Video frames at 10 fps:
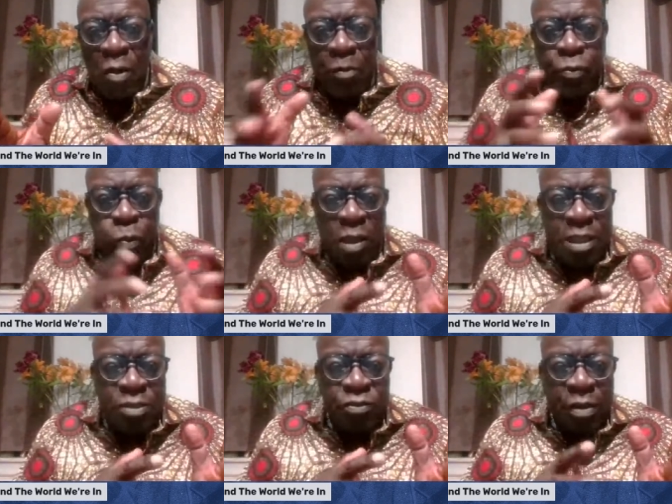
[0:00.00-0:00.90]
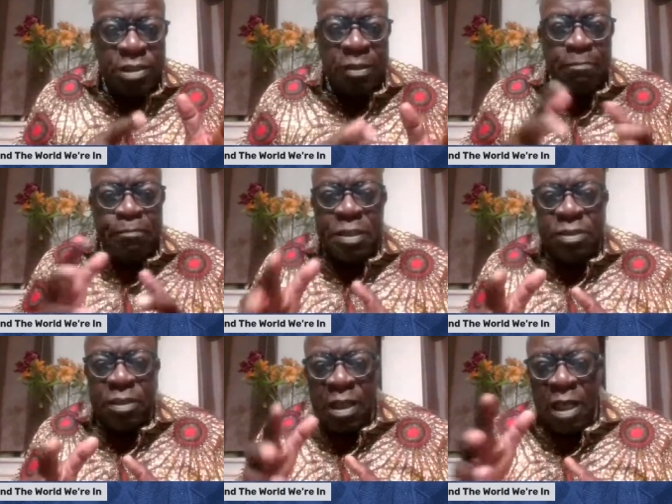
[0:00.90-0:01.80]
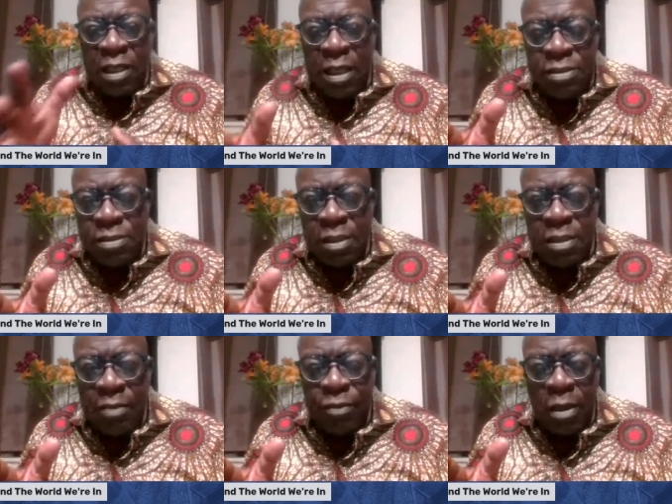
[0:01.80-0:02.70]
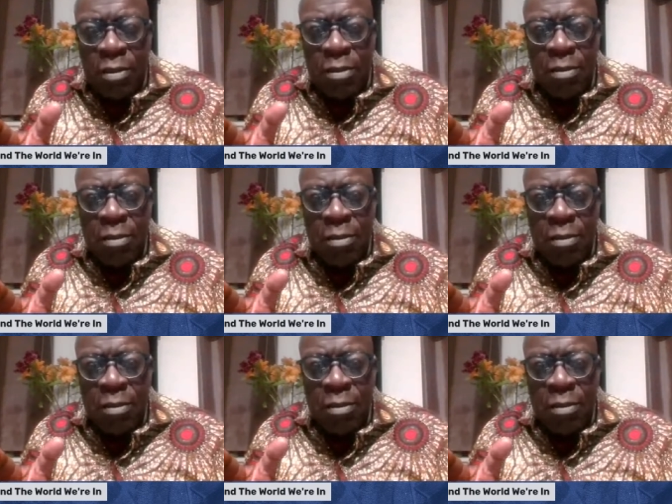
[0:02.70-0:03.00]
with one interest competing against another,